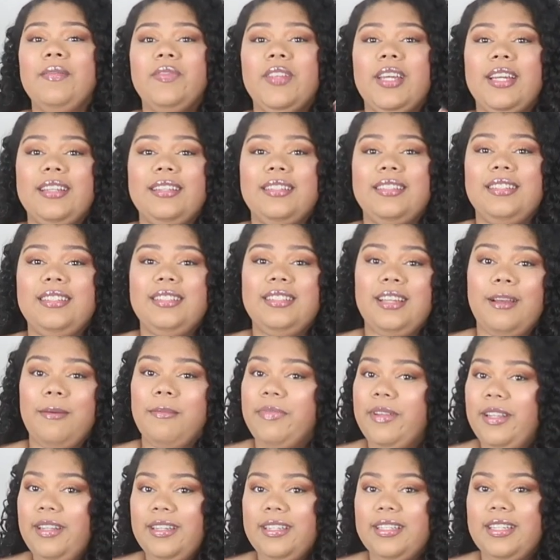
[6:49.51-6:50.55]
that
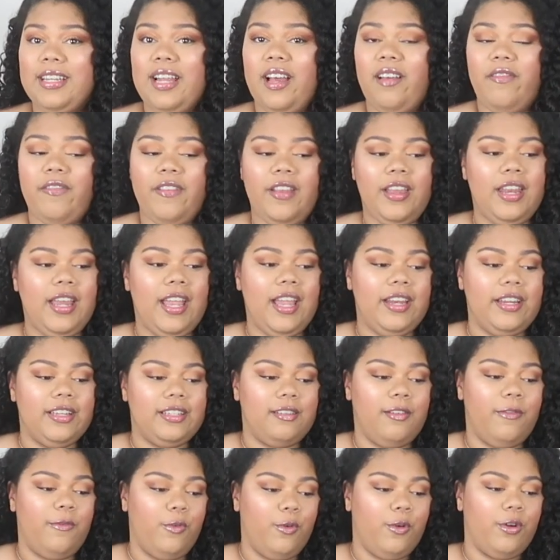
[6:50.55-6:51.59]
completely did not fit and
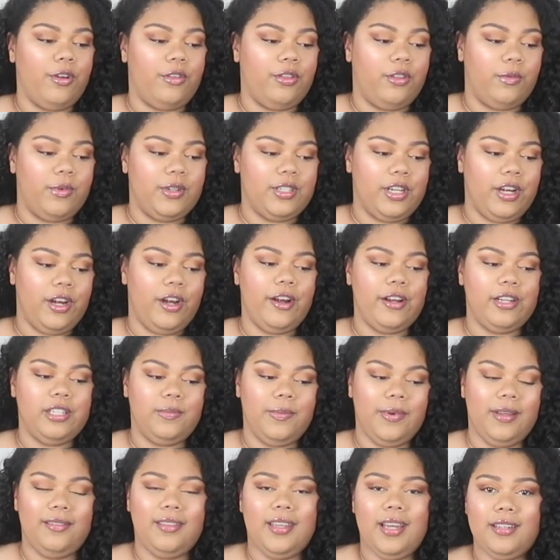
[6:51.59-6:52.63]
is for the returns,
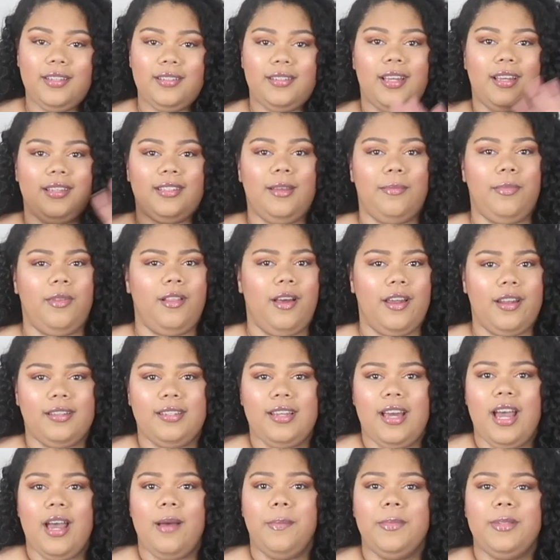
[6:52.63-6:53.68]
but that just takes up a lot of
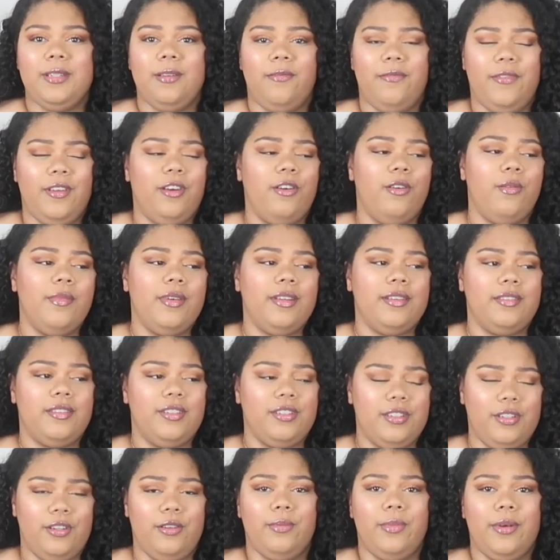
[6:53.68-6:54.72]
time to film and
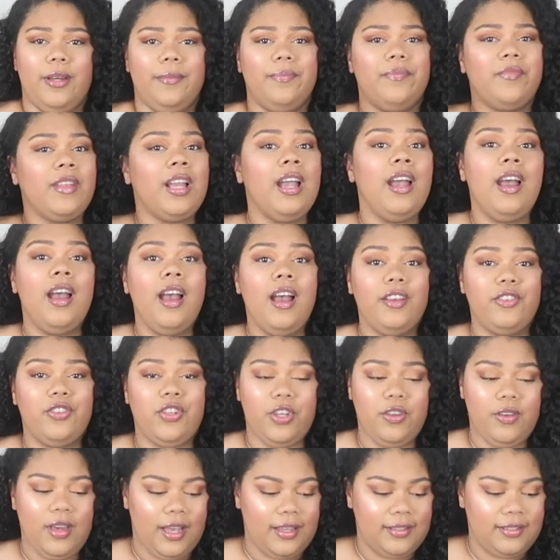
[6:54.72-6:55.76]
to do, but I'll
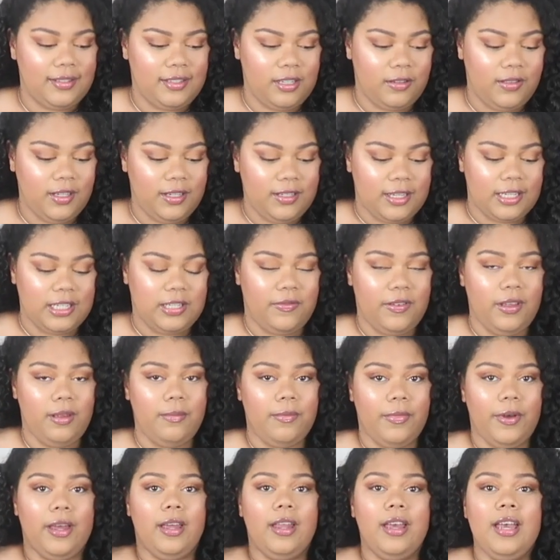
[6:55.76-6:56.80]
show you guys the stuff that does
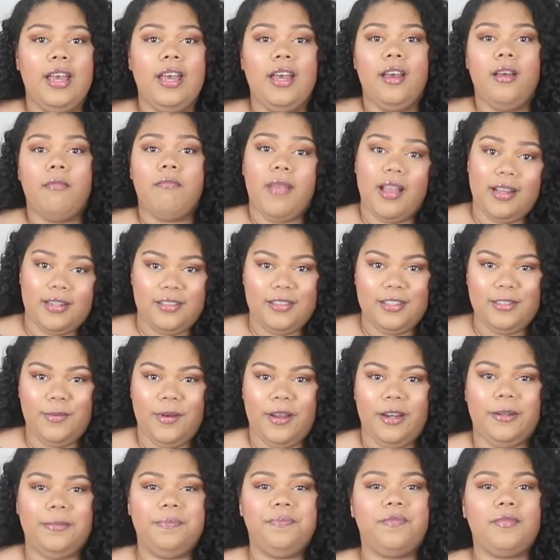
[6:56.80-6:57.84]
fit. But back to the
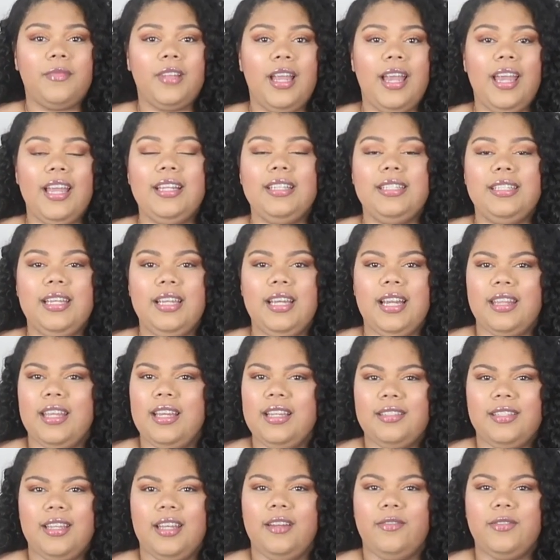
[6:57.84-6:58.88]
sweater. I think
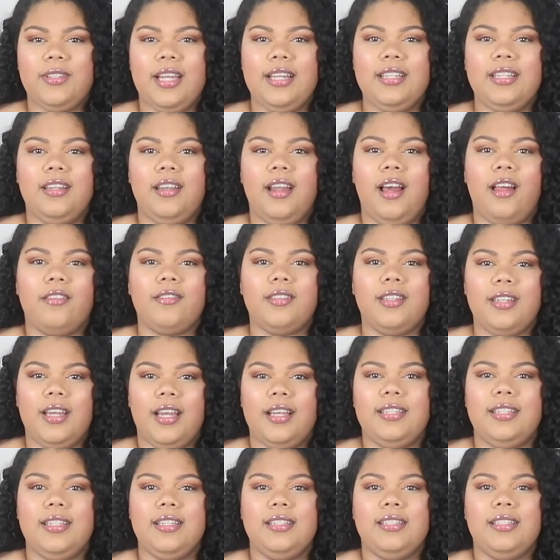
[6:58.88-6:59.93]
it said it was
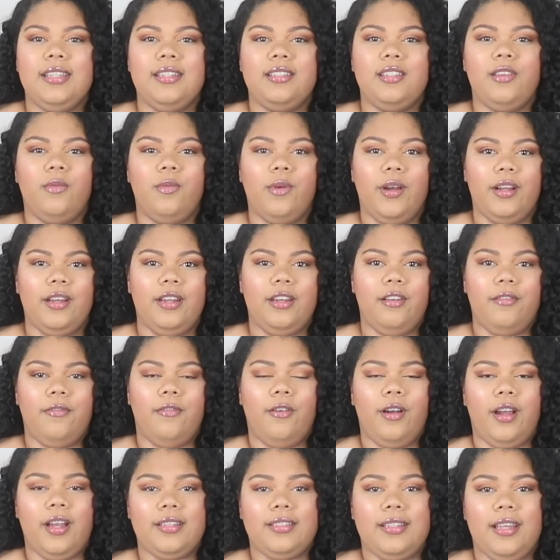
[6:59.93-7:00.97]
$18.19, wearing it at
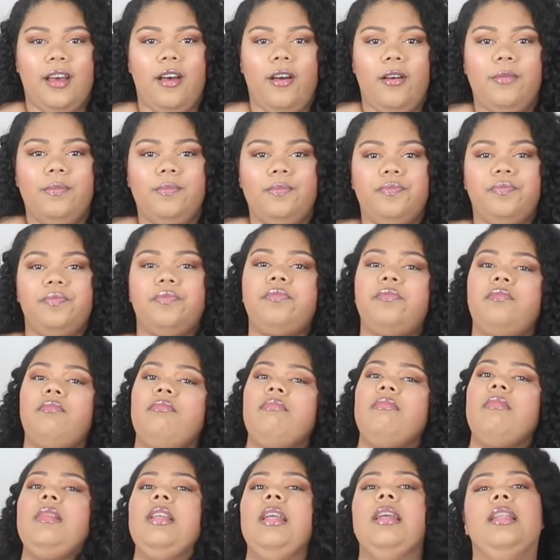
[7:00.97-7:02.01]
4XL.
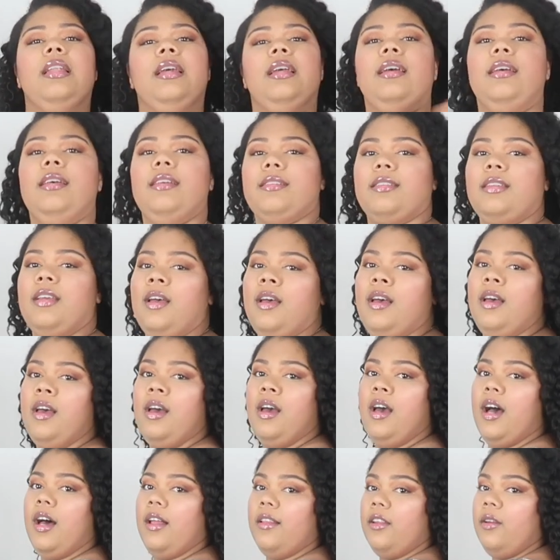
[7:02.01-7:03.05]
It is
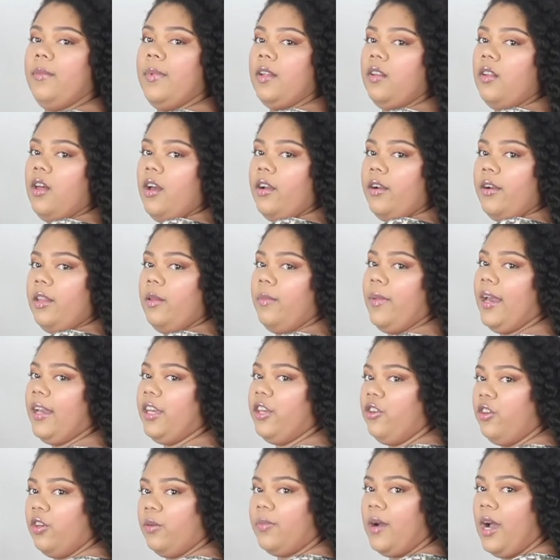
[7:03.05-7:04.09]
a little bit longer in the
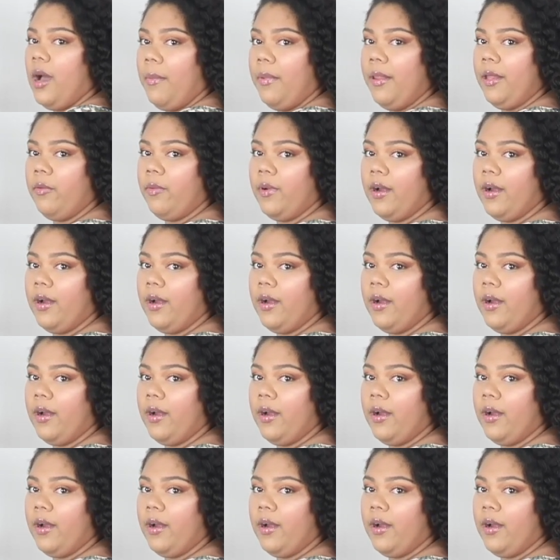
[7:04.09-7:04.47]
back. You could probably